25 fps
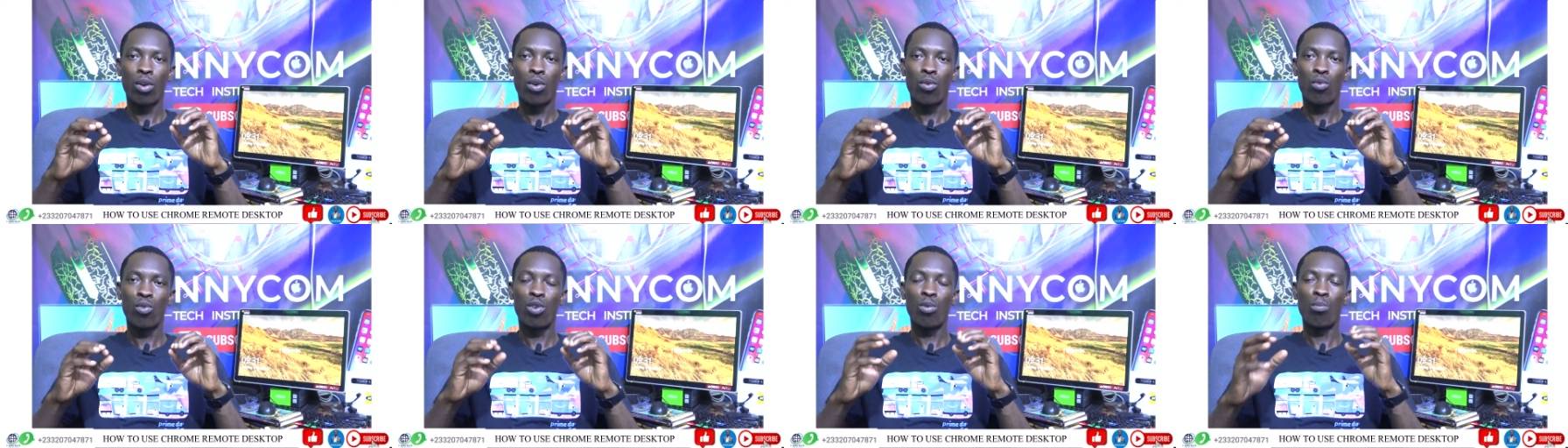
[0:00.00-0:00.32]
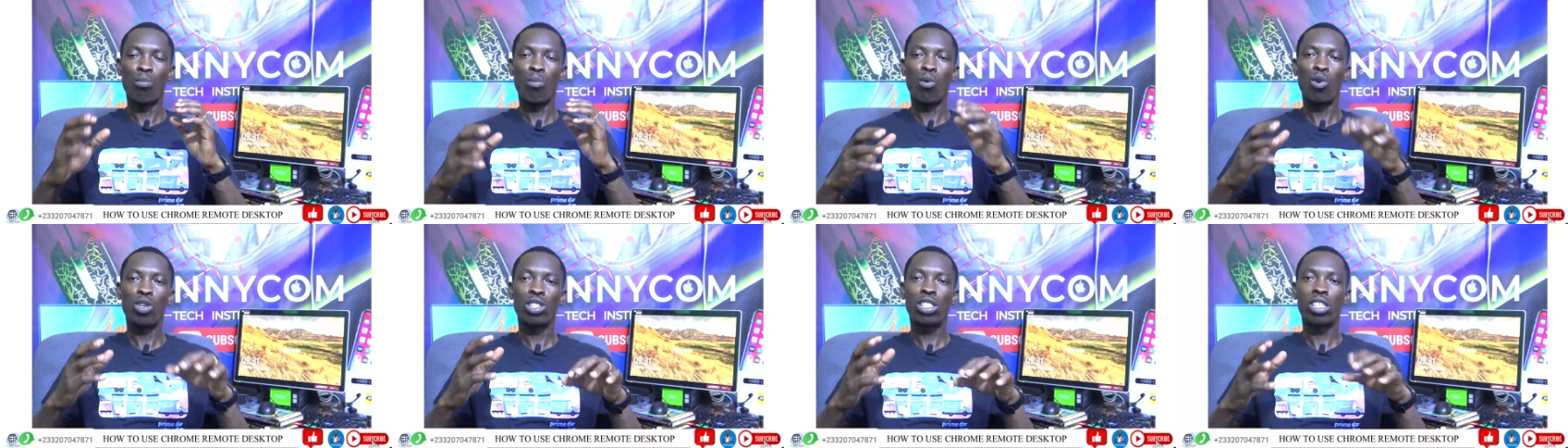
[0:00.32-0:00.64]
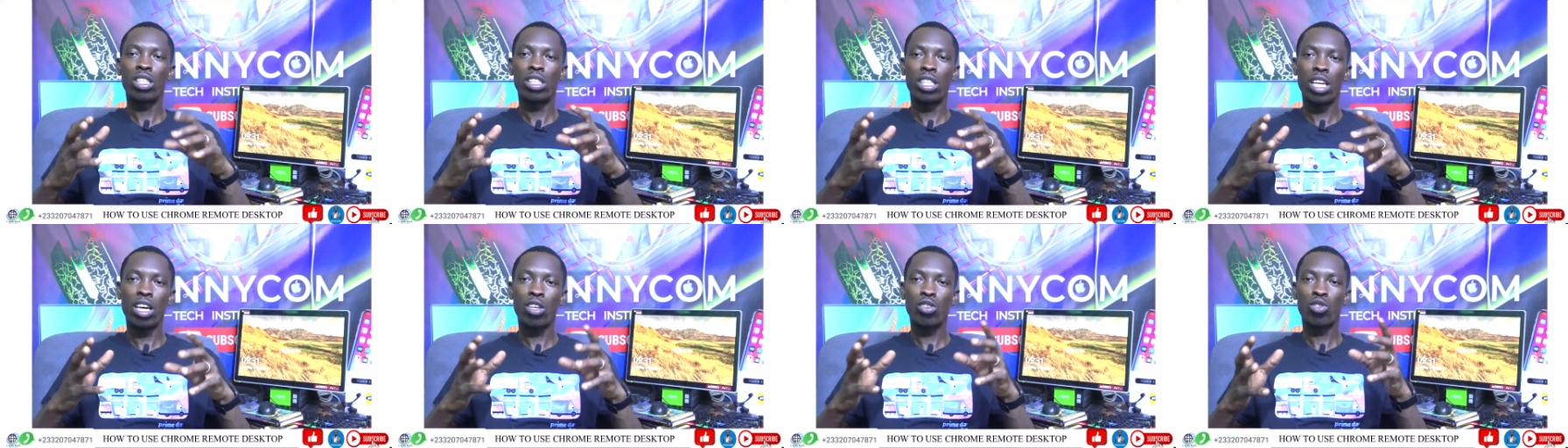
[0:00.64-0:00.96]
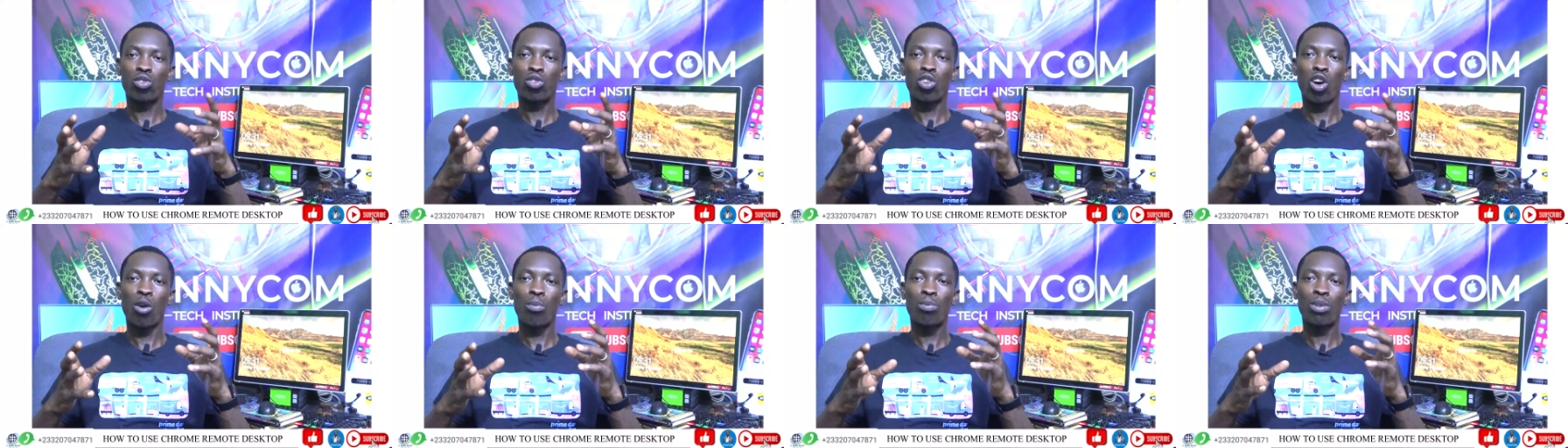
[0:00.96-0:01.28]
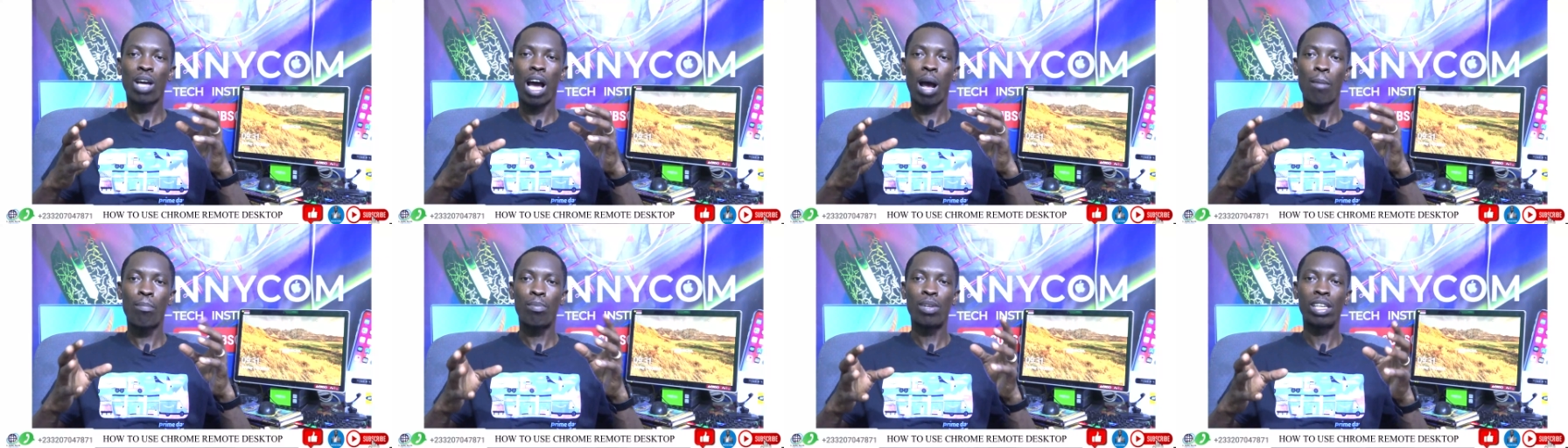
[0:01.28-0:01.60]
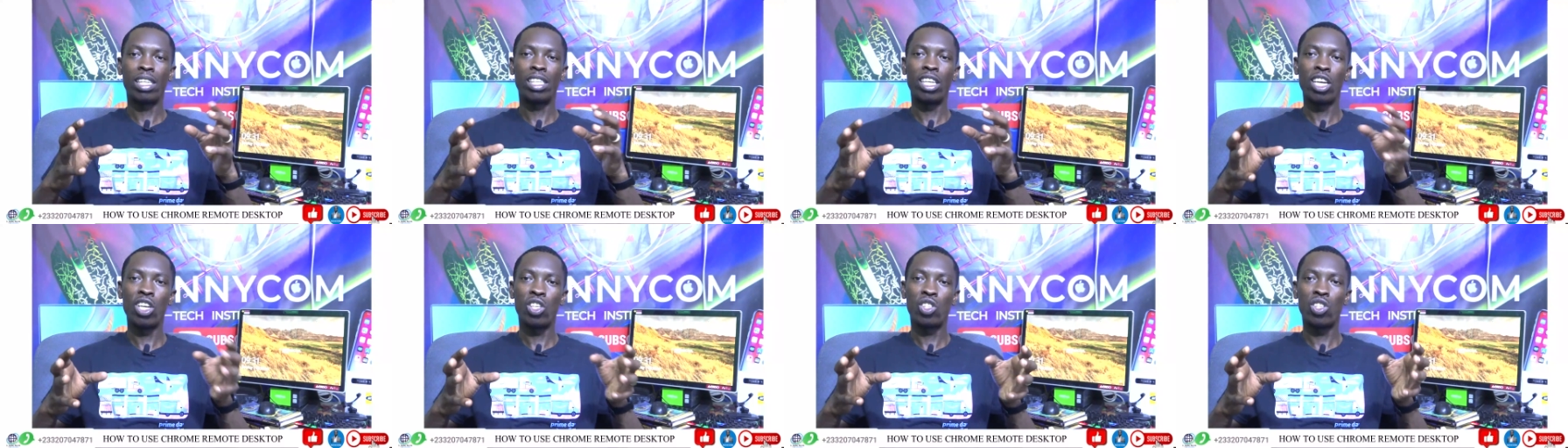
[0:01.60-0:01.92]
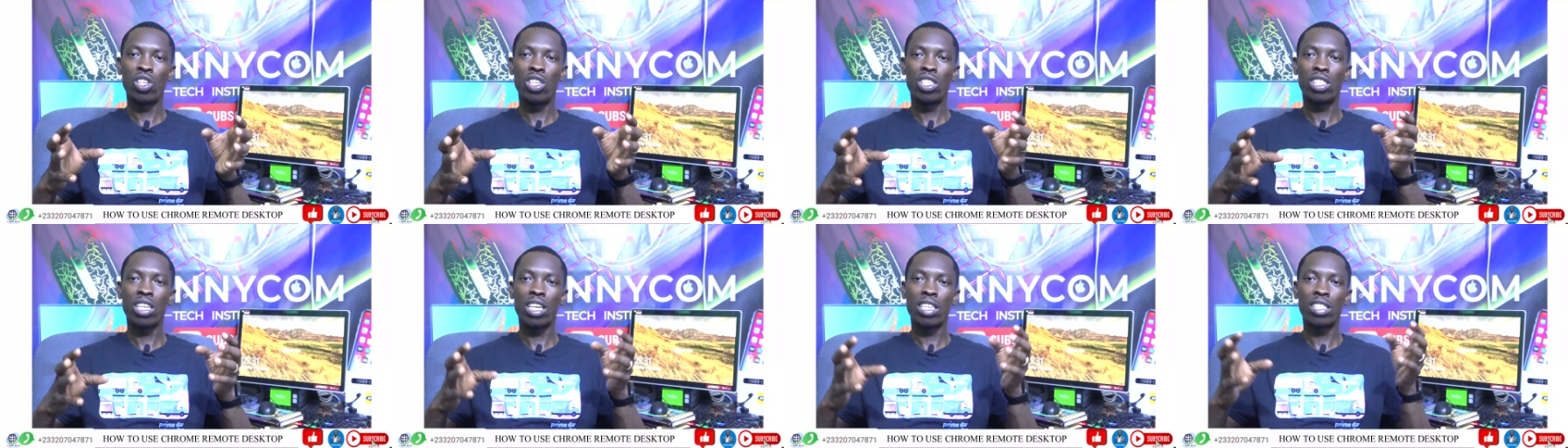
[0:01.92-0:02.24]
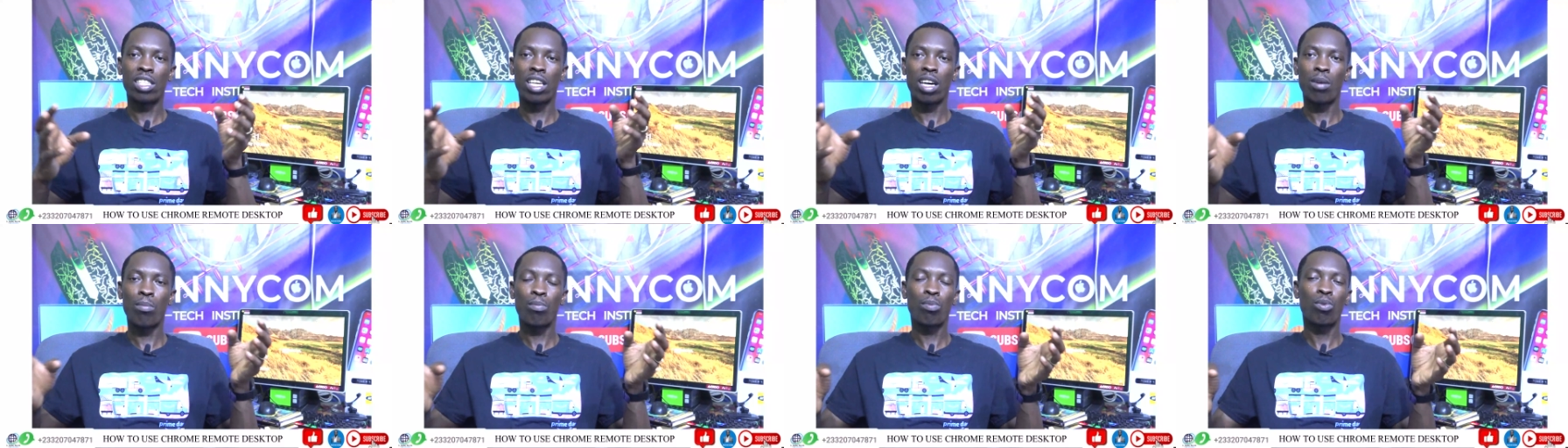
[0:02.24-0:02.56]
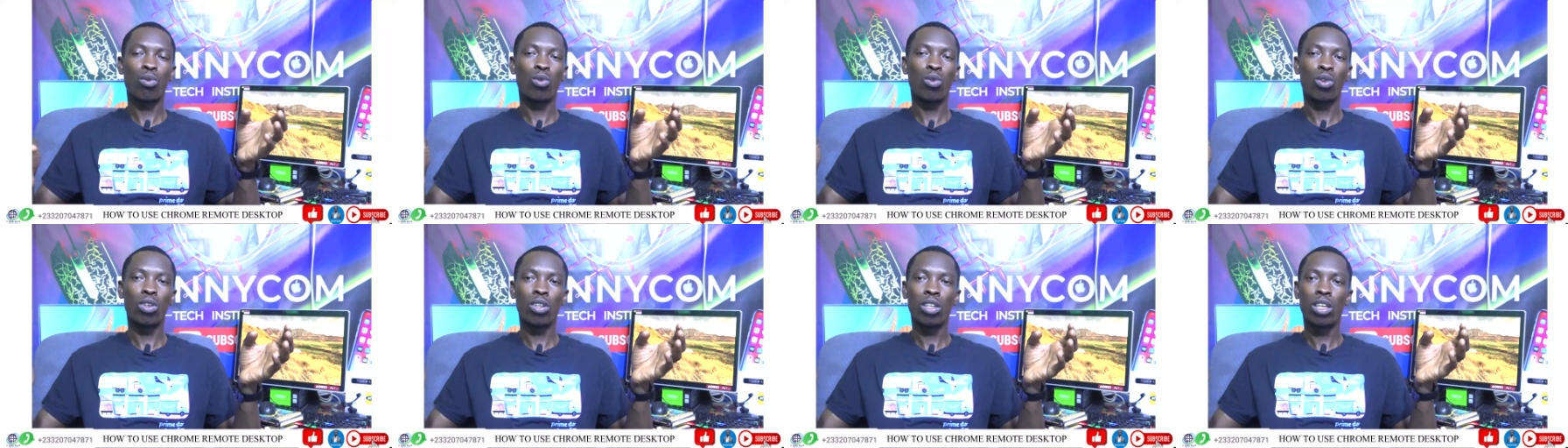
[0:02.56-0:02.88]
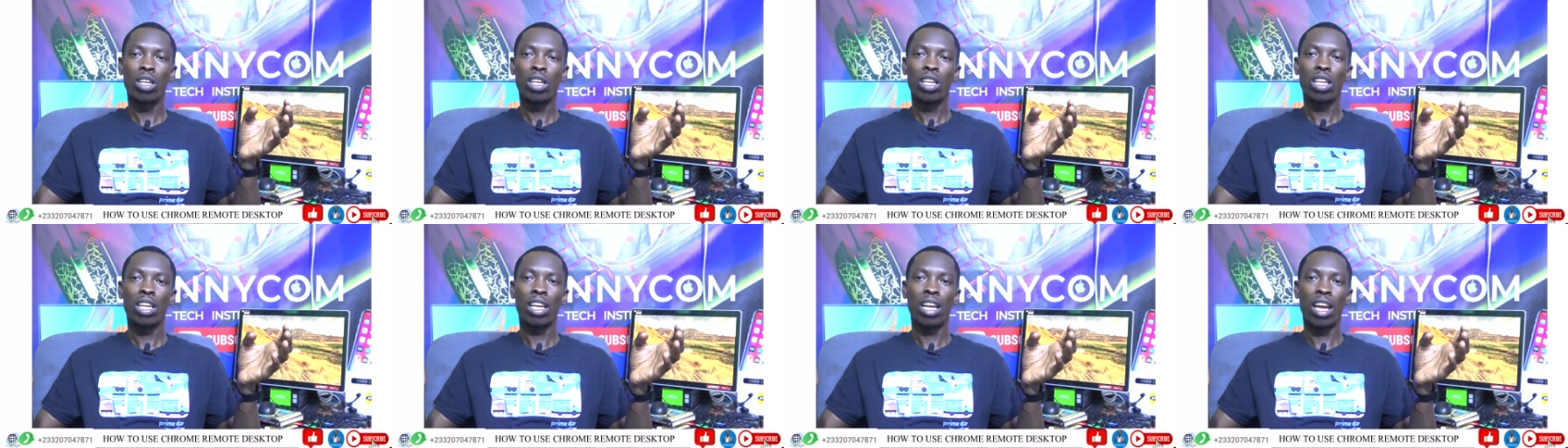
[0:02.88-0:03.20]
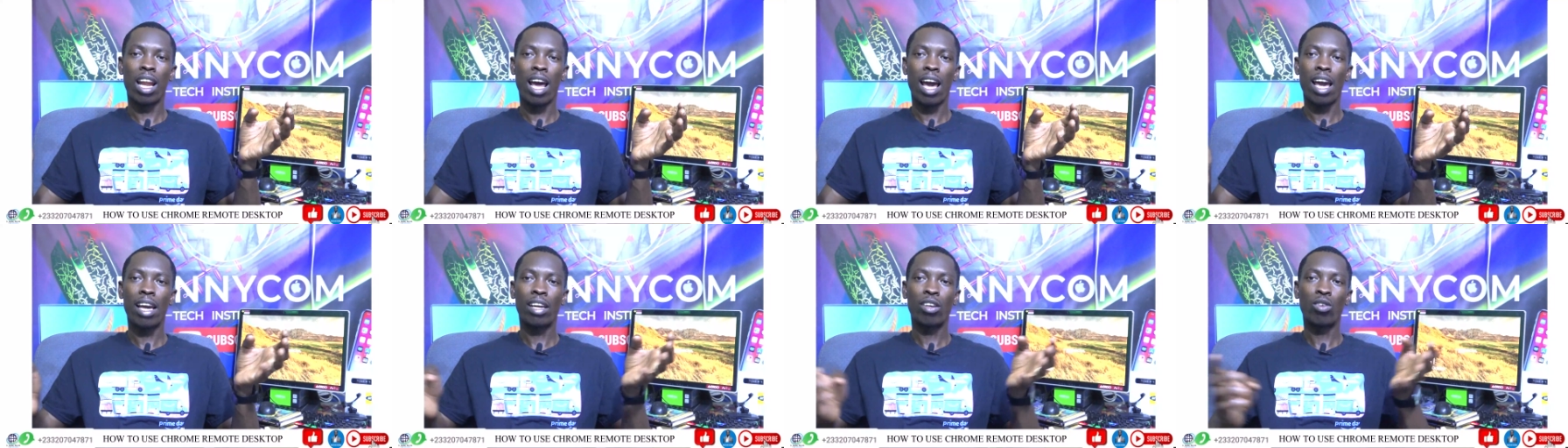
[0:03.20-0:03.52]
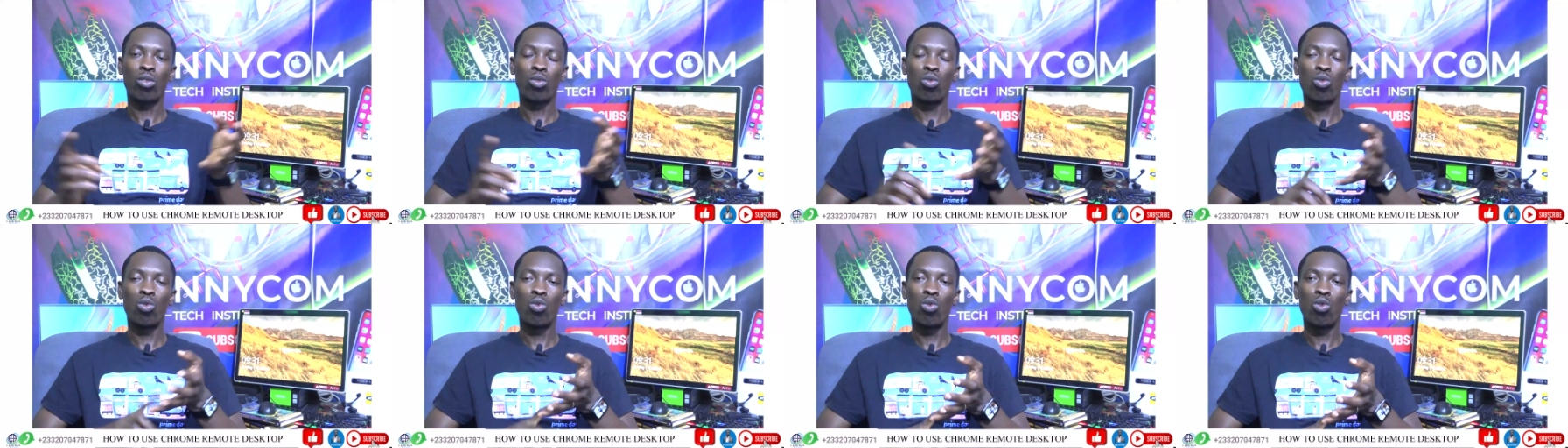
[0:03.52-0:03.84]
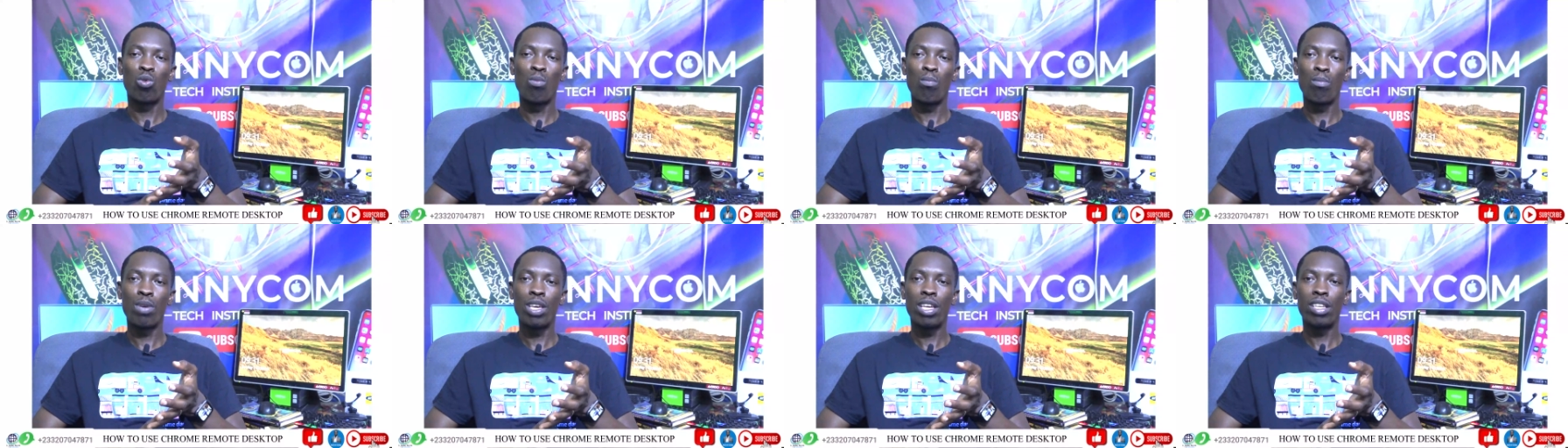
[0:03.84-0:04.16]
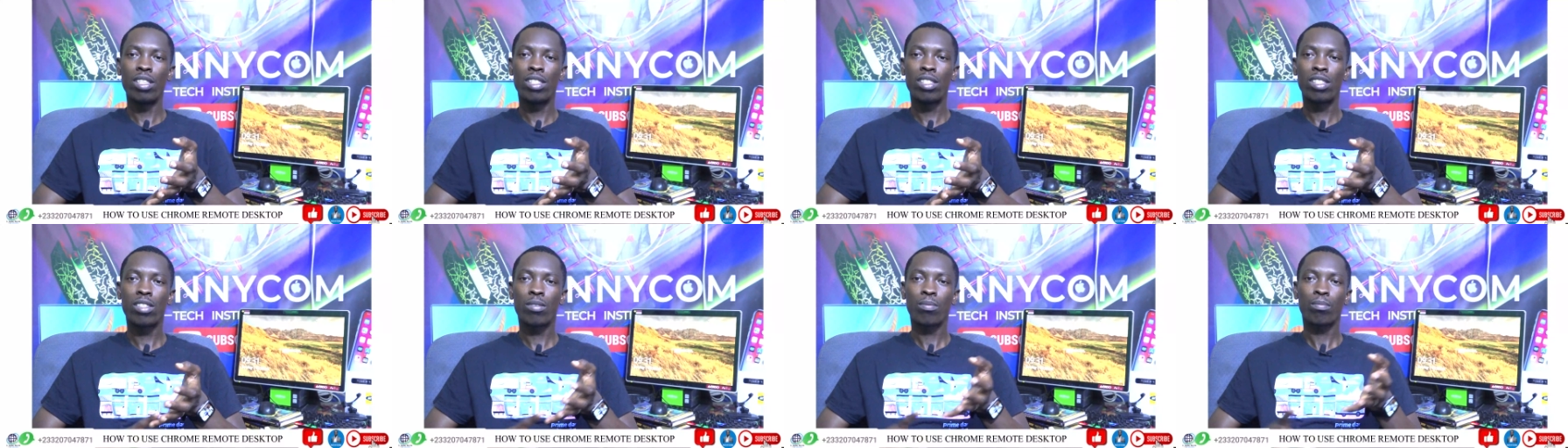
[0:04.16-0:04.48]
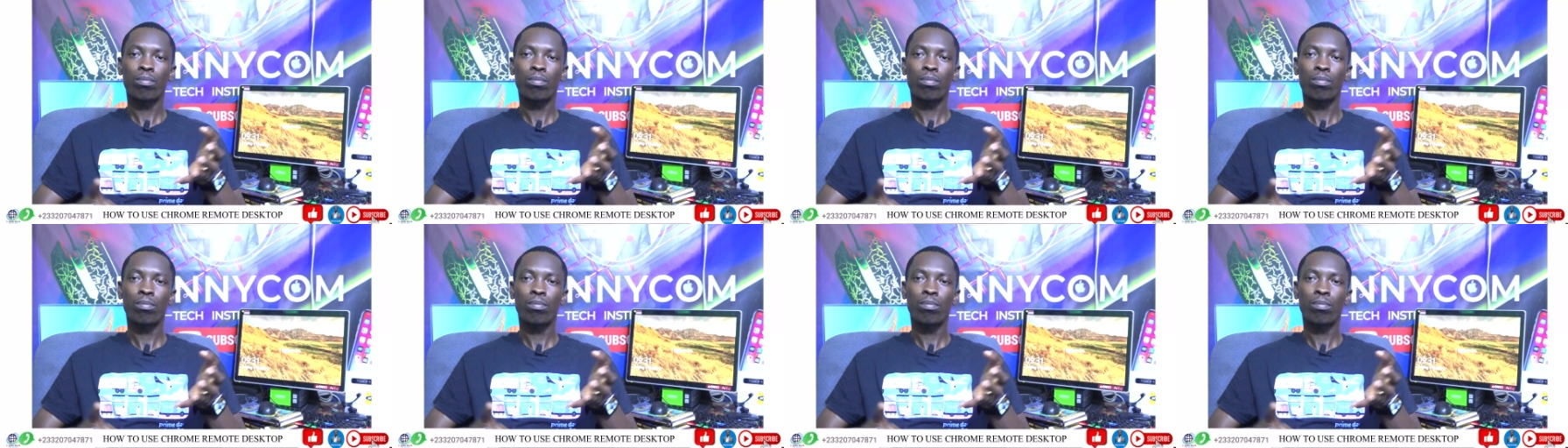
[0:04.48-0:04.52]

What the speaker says: remote desktop applications, example like Google Meet,